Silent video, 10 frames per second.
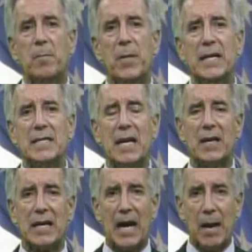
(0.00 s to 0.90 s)
based on
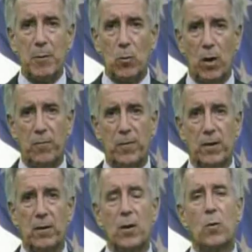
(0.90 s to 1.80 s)
the common
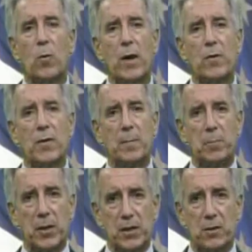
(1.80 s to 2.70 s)
welfare rather than
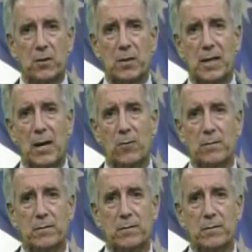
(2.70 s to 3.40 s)
political clout.